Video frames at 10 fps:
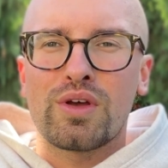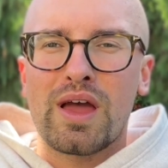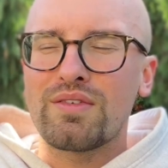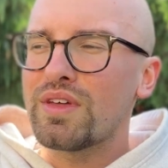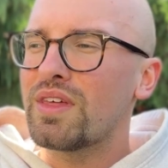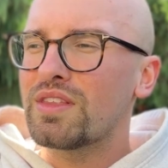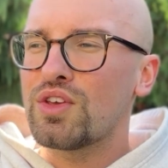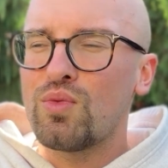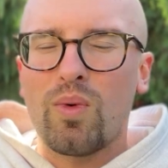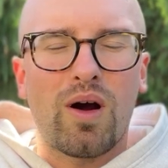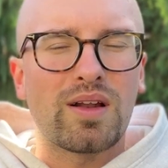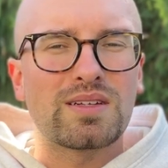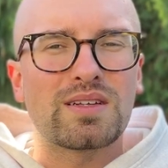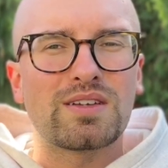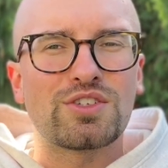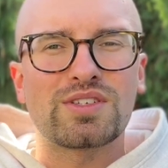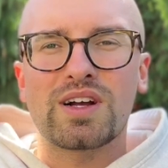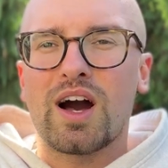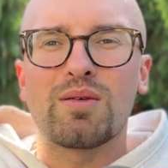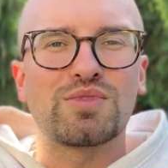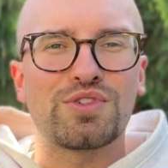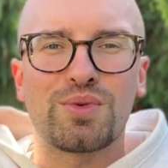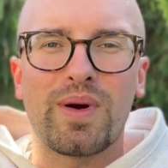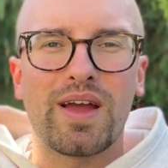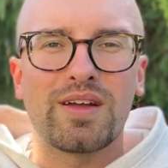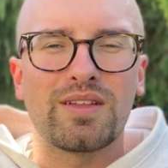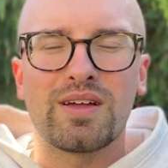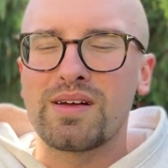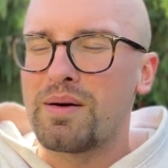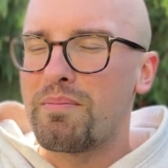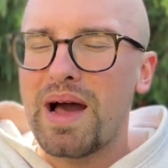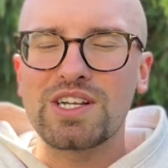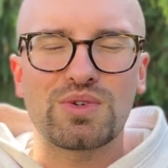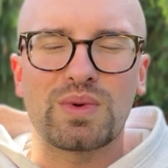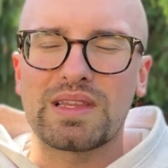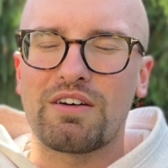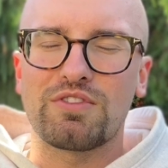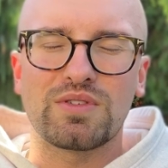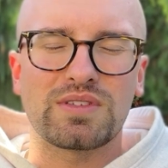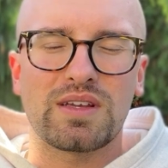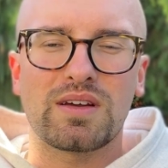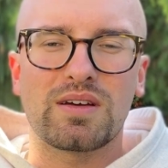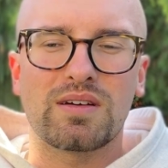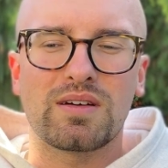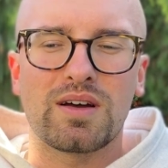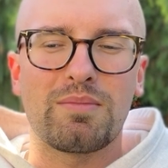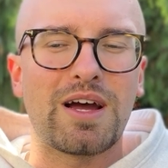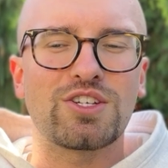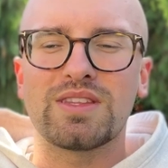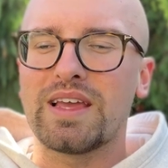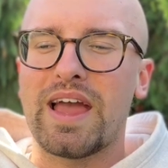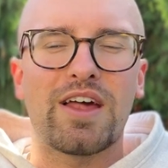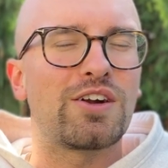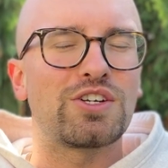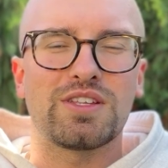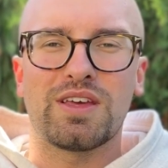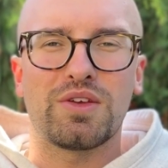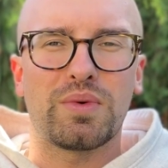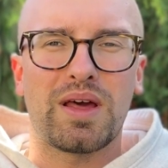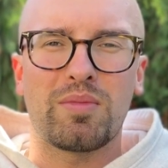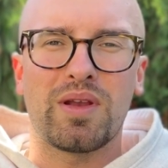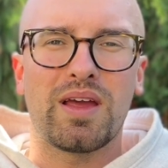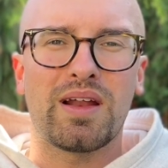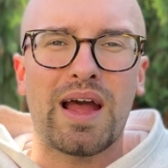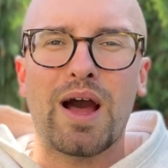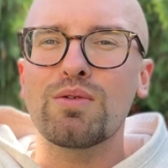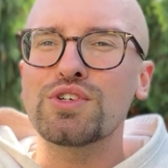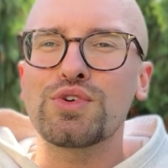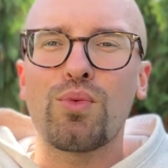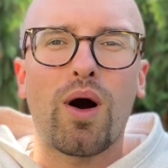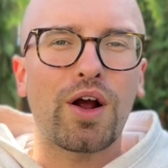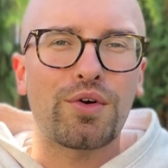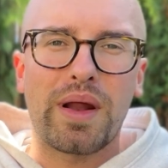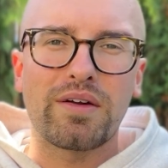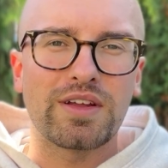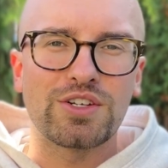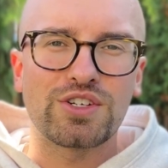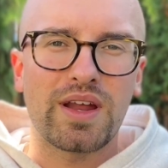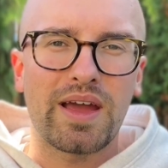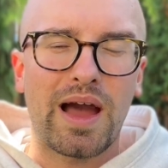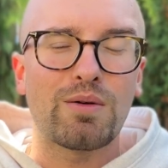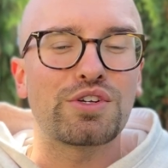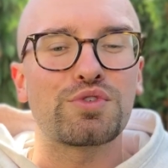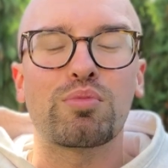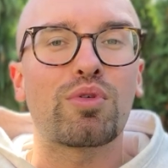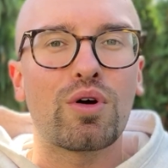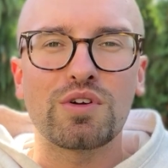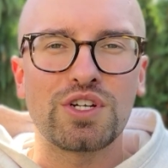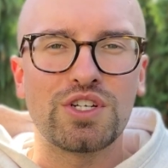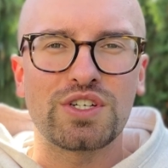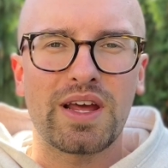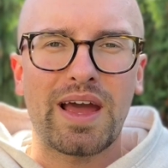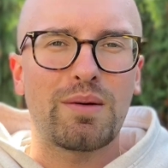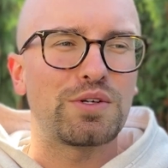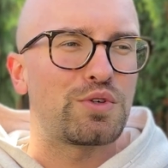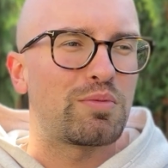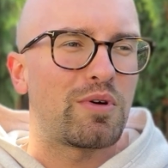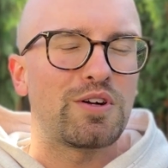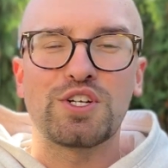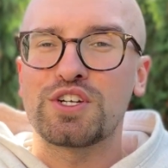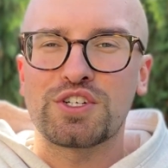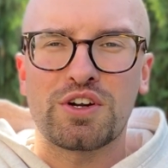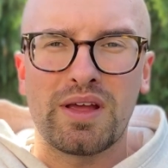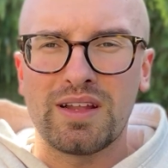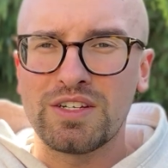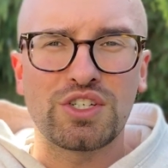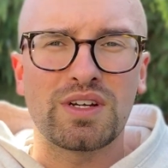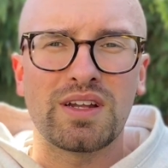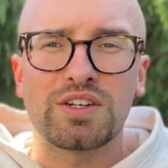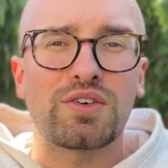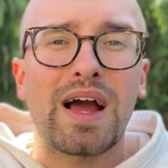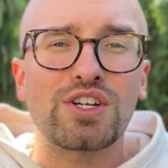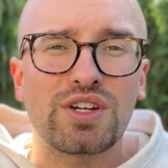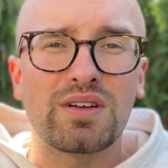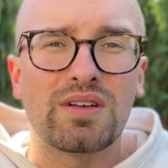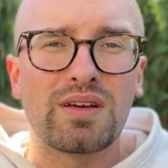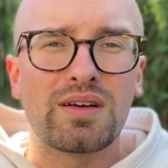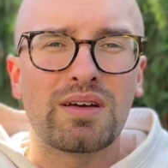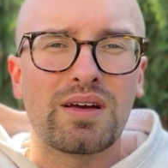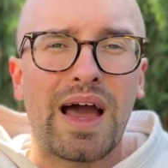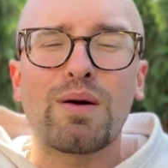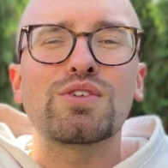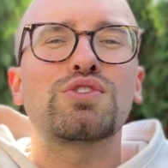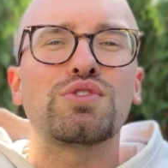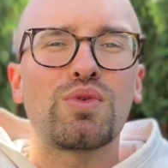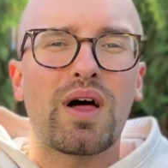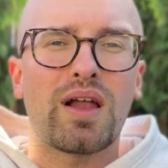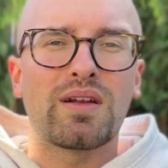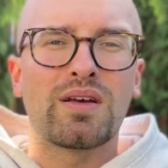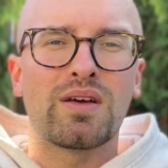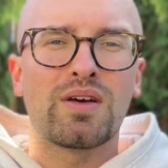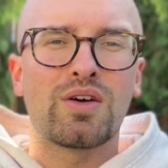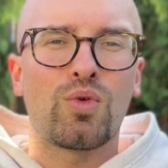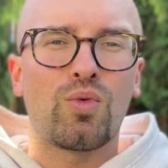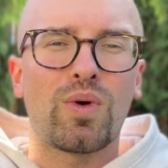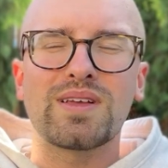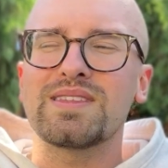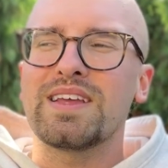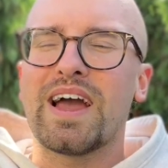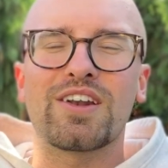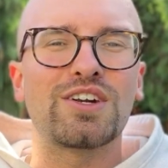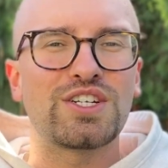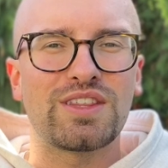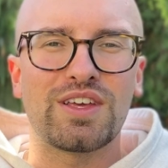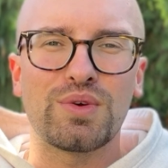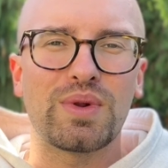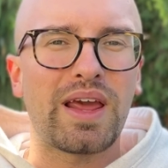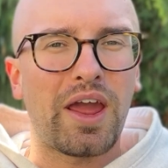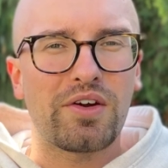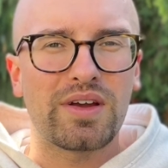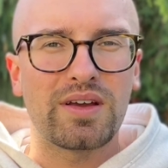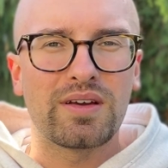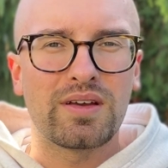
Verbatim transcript: Everything that you want just comes your way. Imagine what that feels like. Imagine the energy that you would emanate. How would you walk around each day? How would you approach each day? How would you approach inter each interaction? How would you do that? What is the energy that you would carry?